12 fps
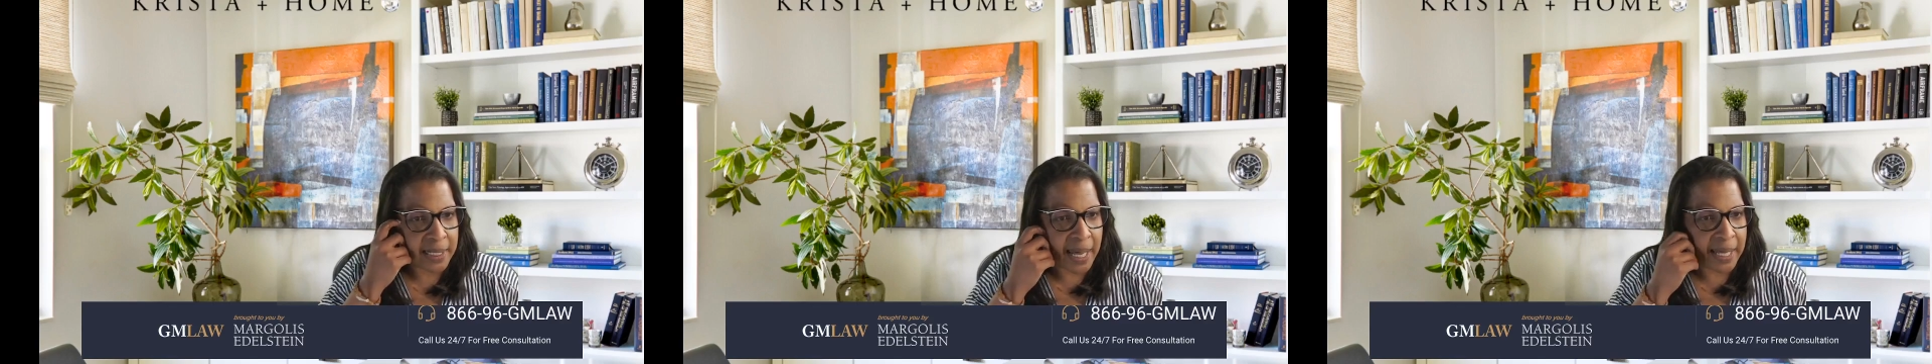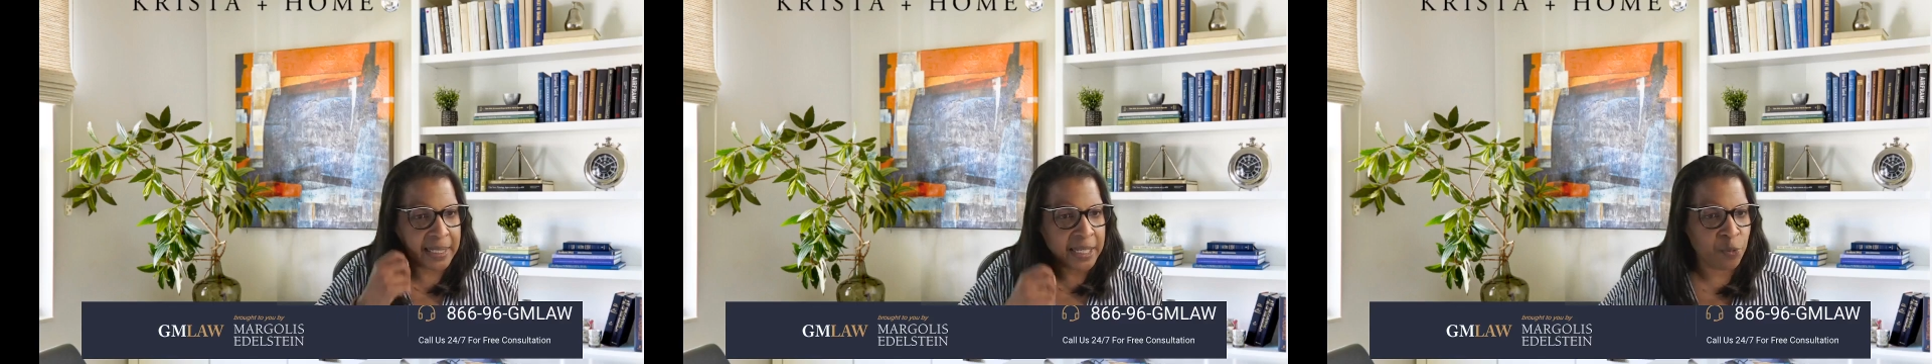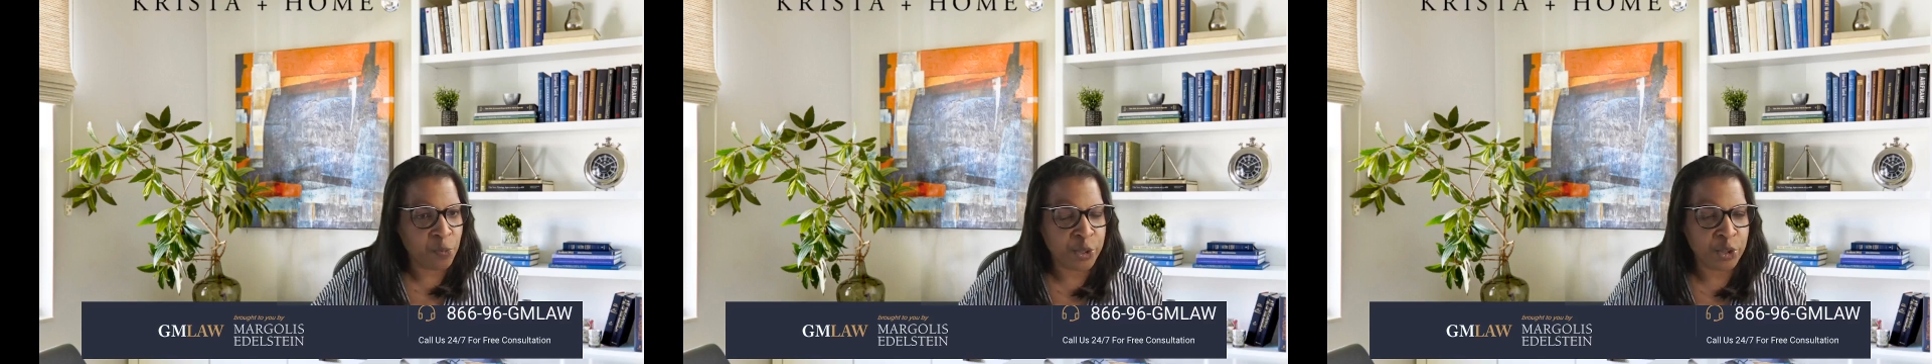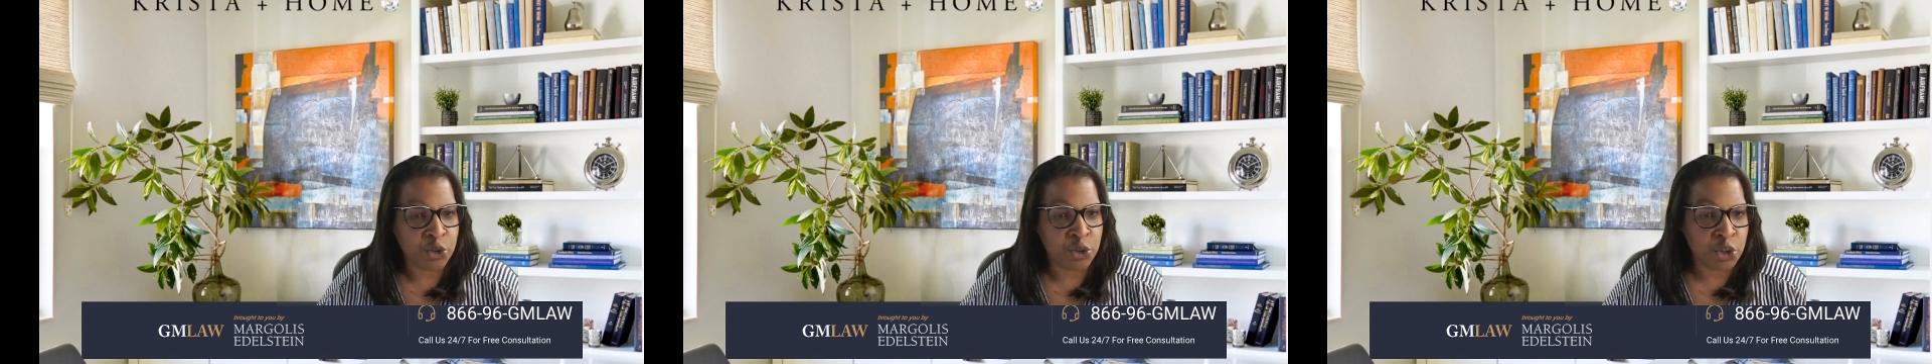and he
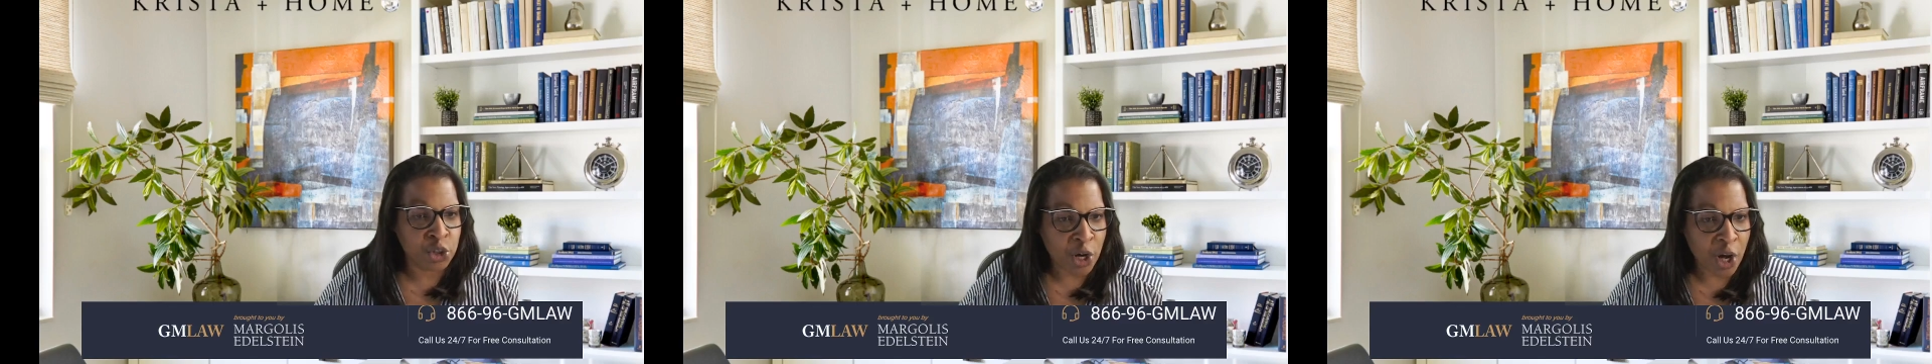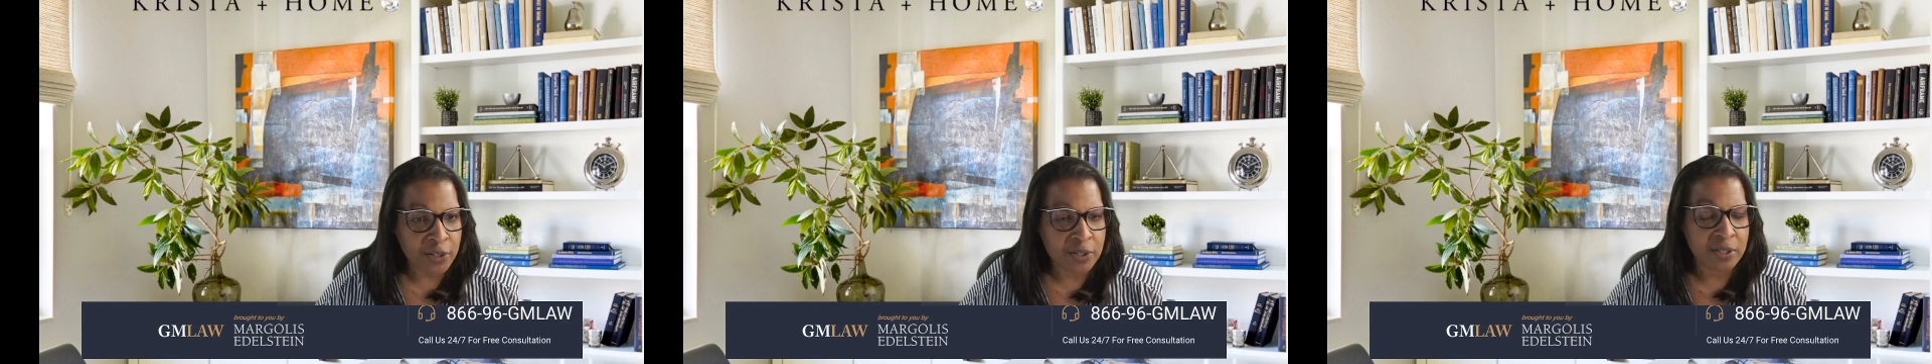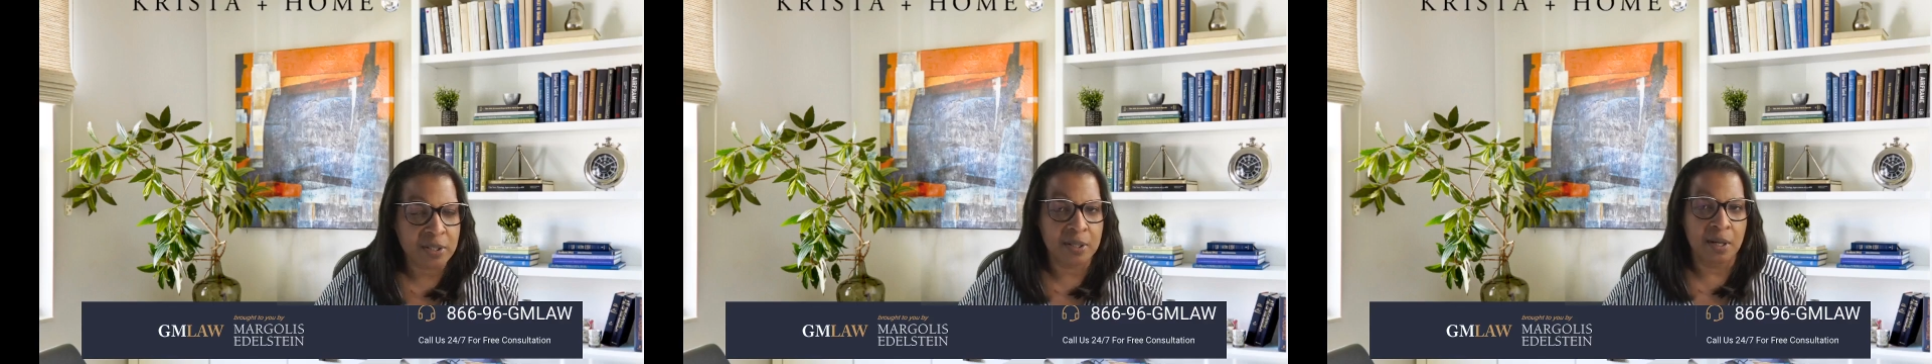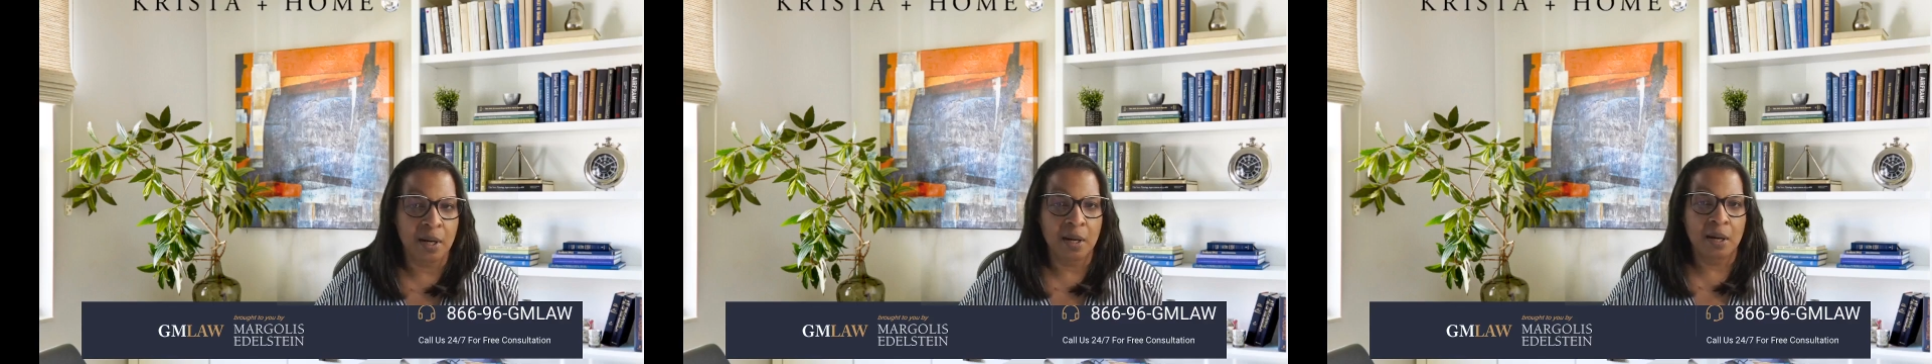was just
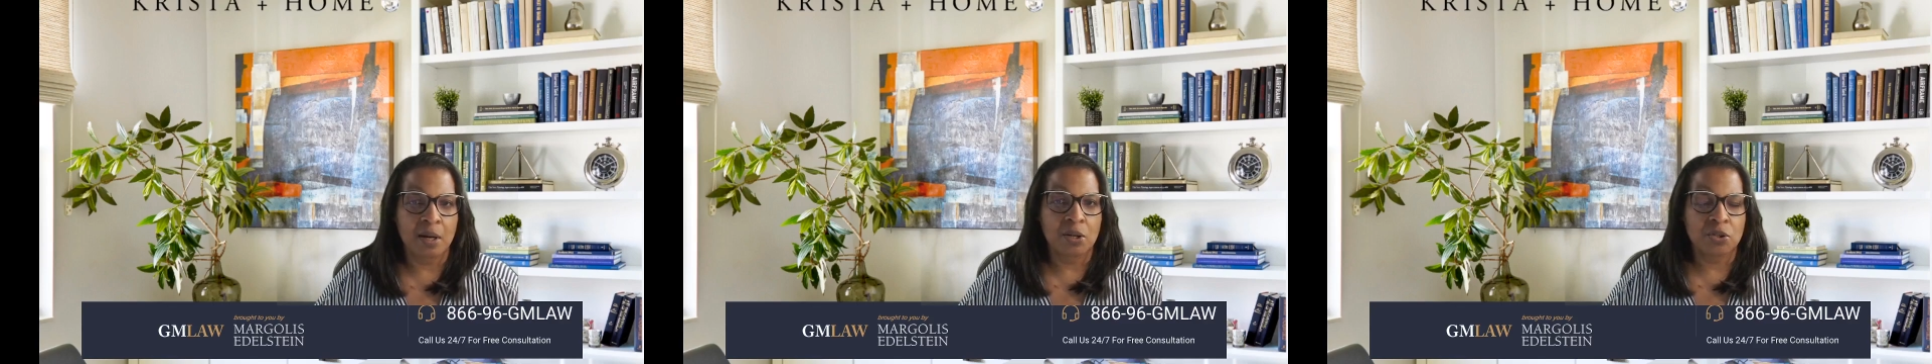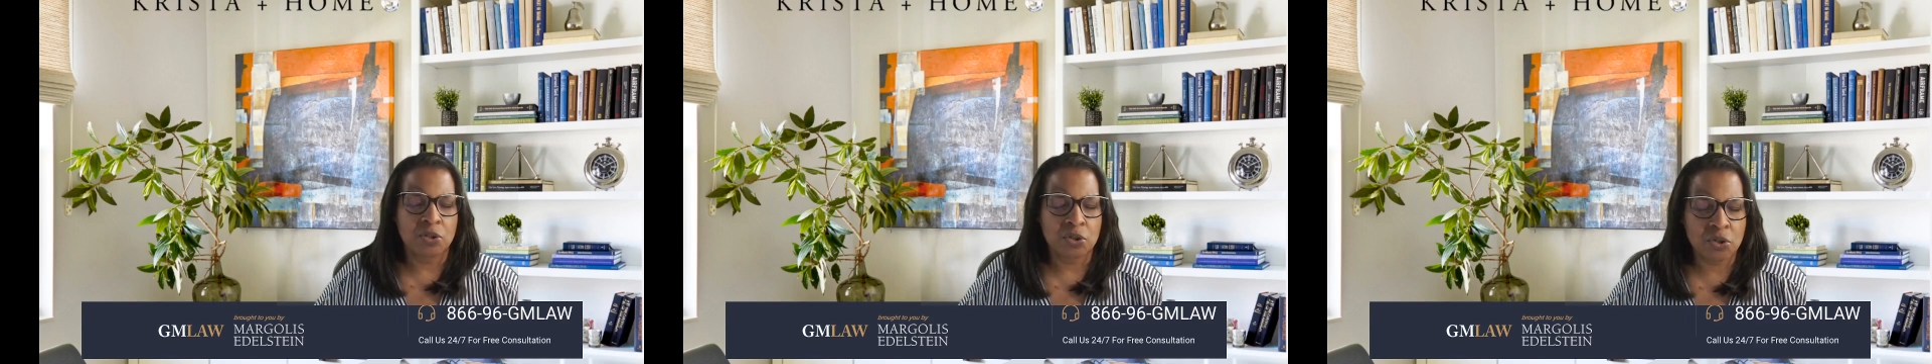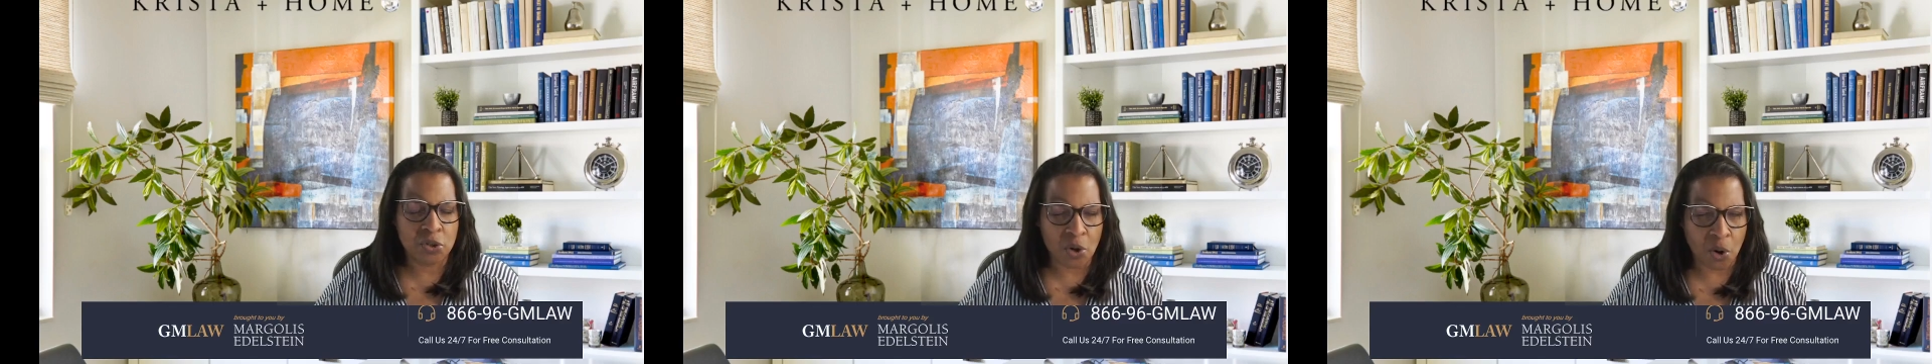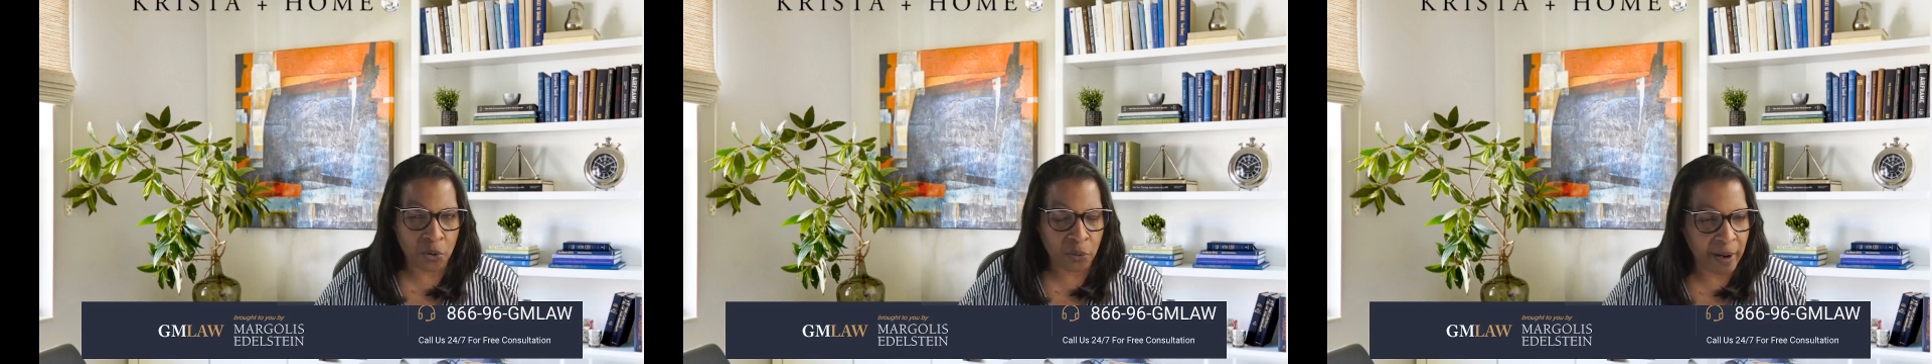
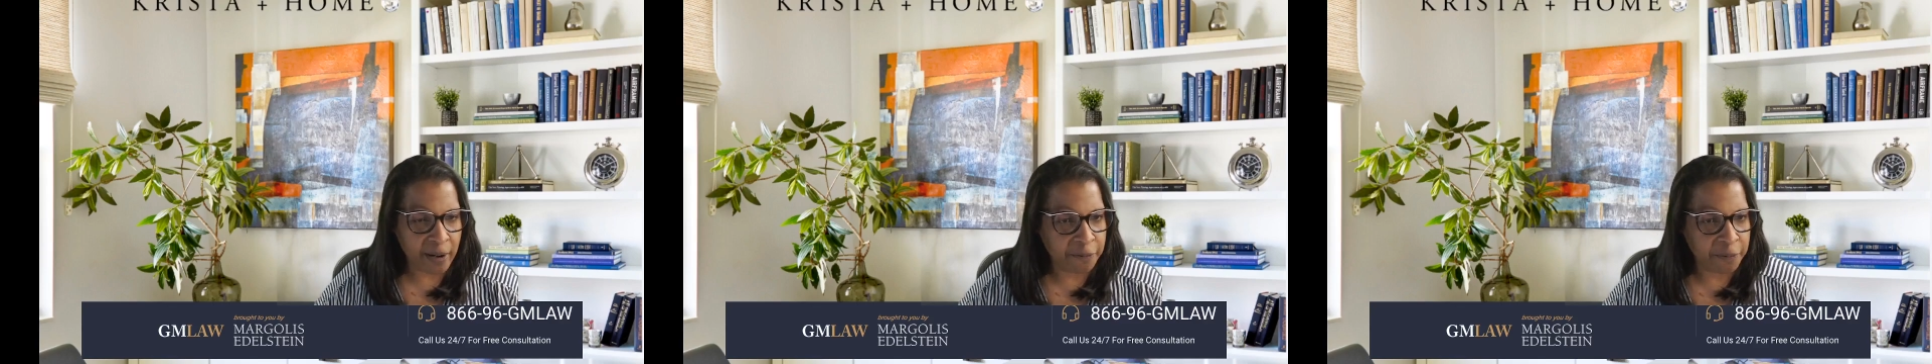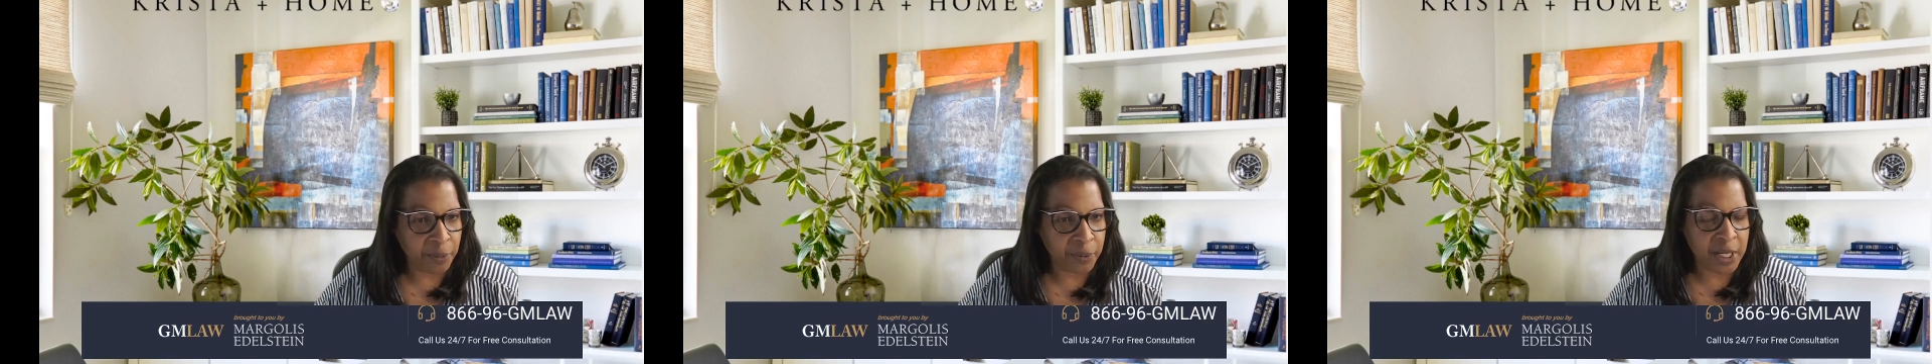so grateful.